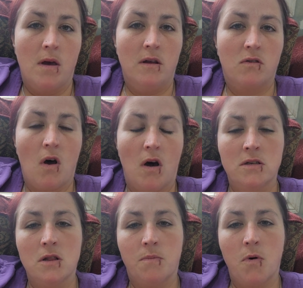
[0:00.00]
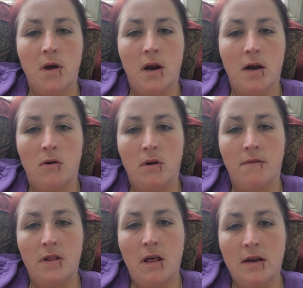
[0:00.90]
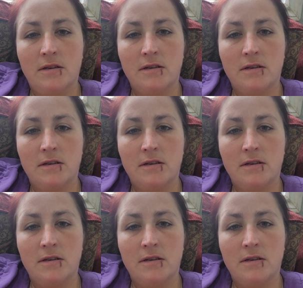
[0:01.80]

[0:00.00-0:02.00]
It's gotten to the point I don't even like